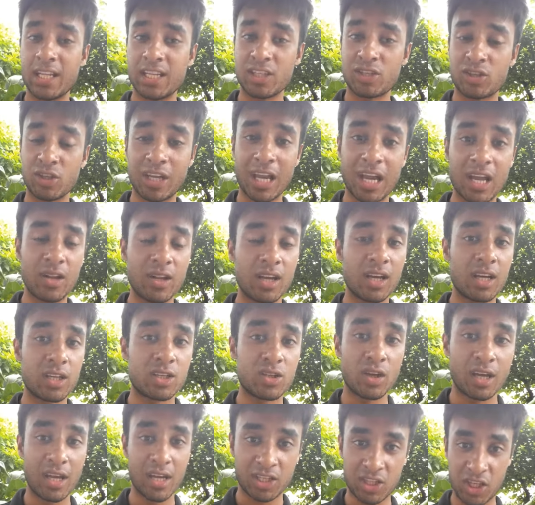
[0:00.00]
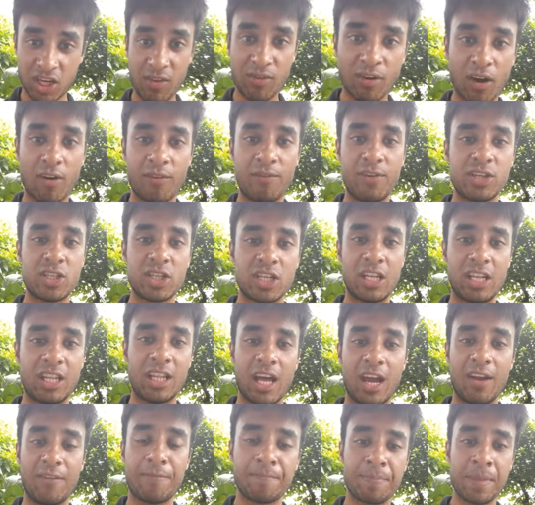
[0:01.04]
to achieve our vision in
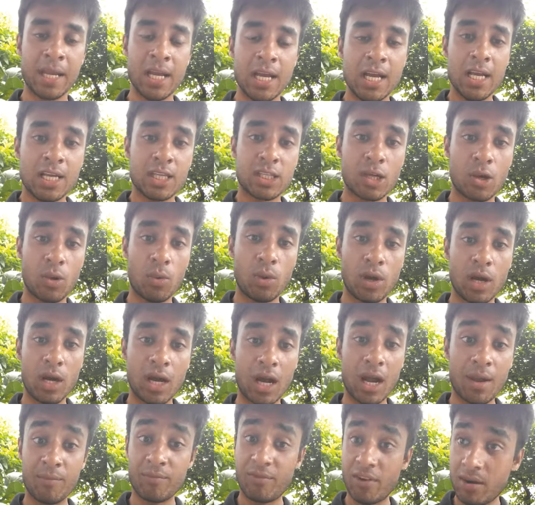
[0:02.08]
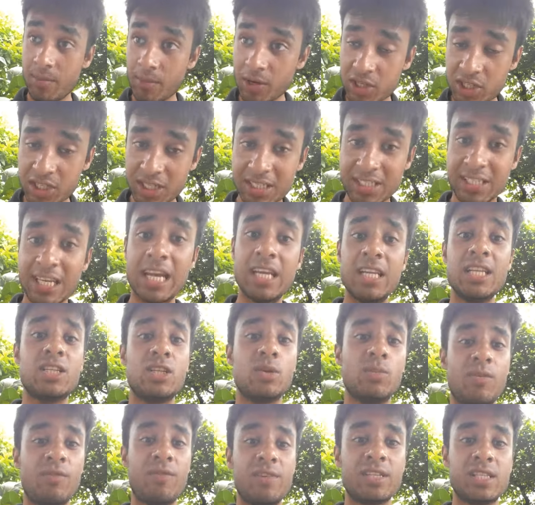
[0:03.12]
life. So I'm very much excited
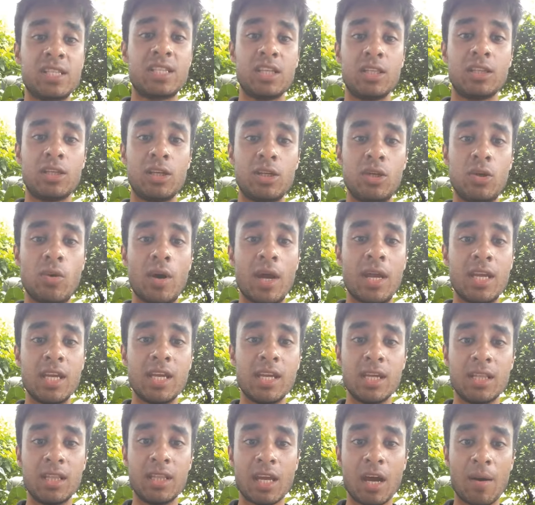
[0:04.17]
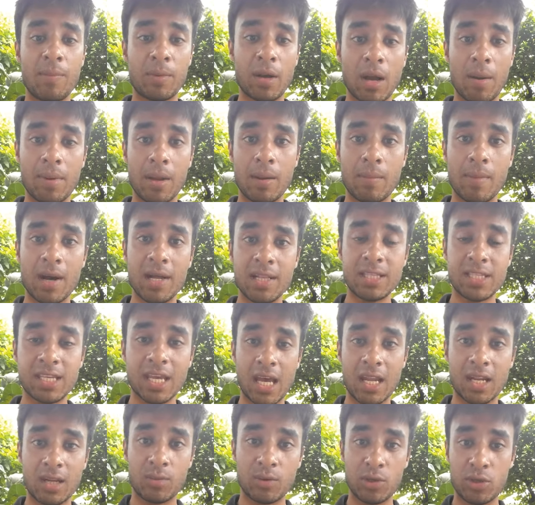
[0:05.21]
to be visiting the UAE in the upcoming months,
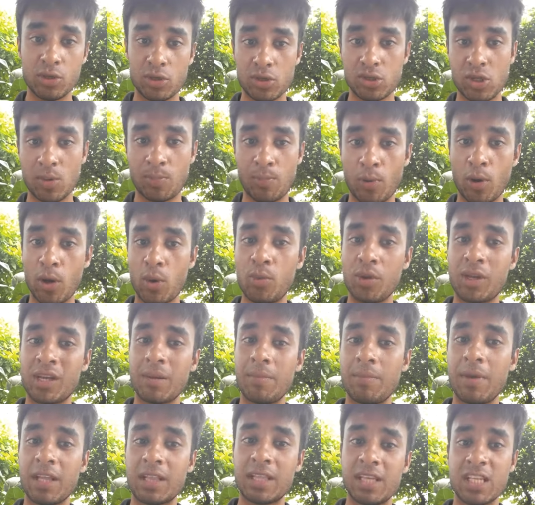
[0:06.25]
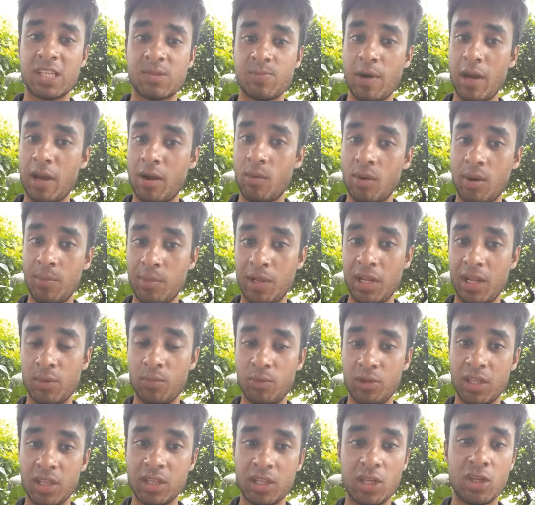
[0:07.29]
and with your support we can make the Inspire1Million
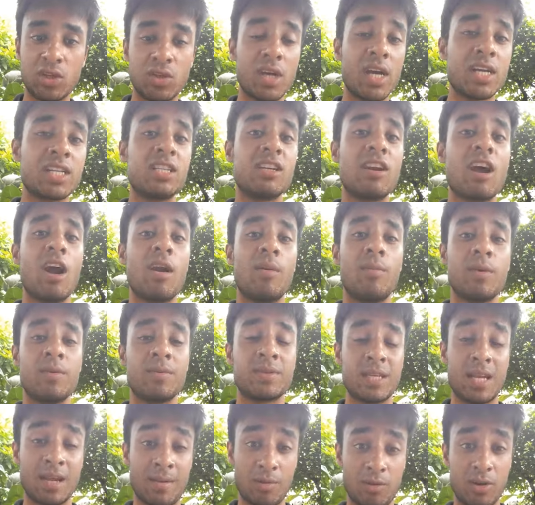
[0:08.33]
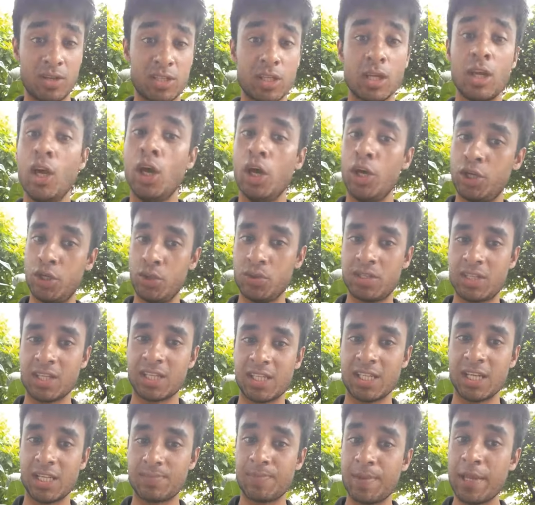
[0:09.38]
within the United Arab Emirates a huge
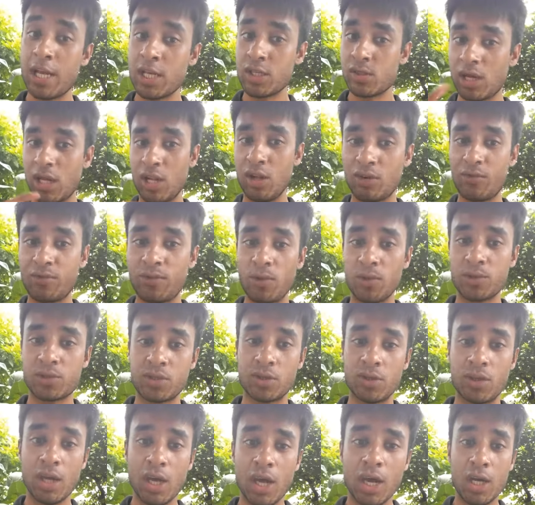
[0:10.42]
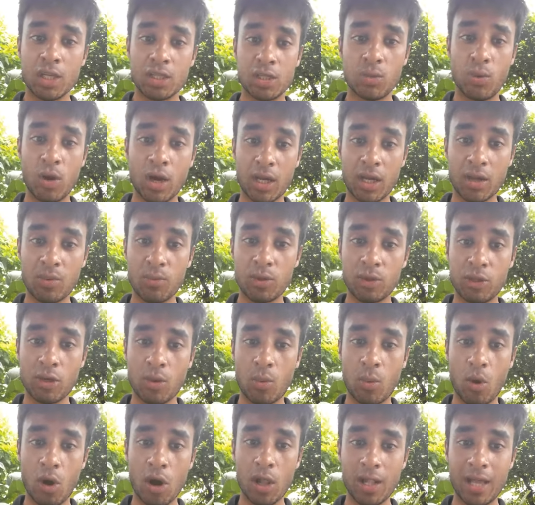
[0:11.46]
success. So I look forward to working with
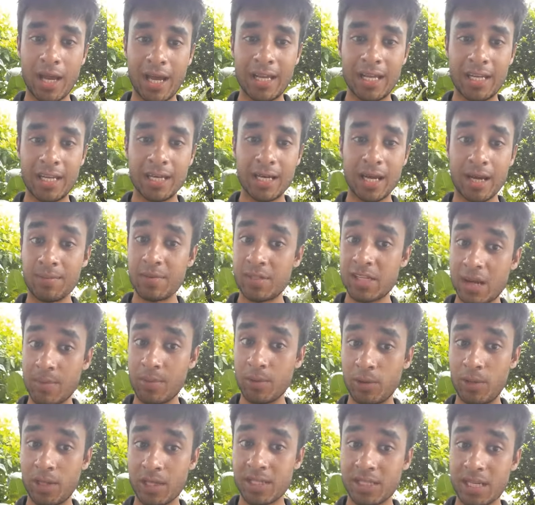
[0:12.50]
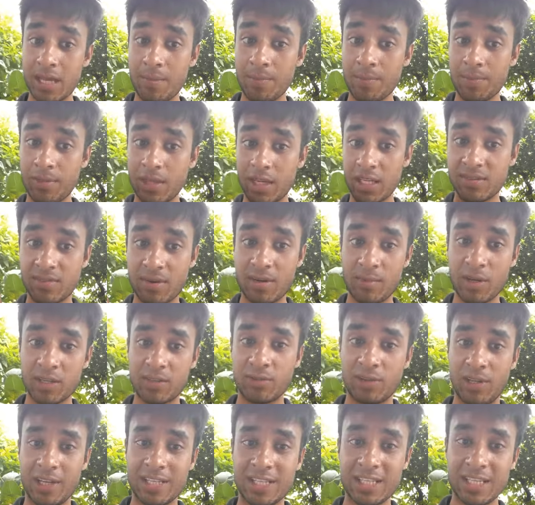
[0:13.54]
you all, and I'm Sabirul Islam. Thanks very much
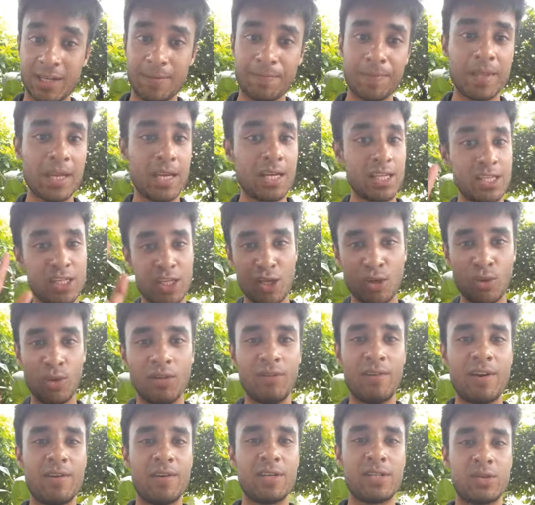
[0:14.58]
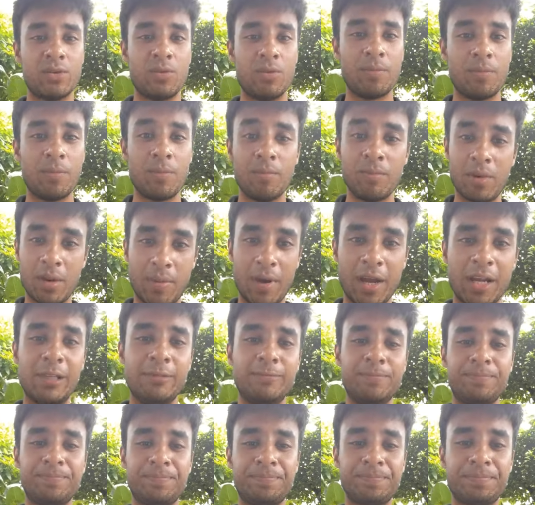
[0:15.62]
for listening. See you all very soon.
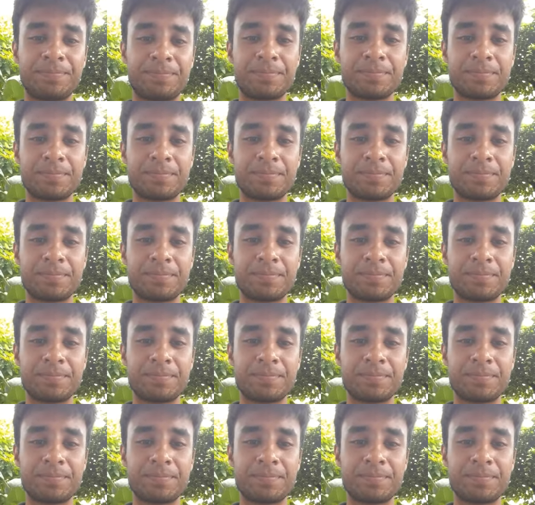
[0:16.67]
Bye-bye.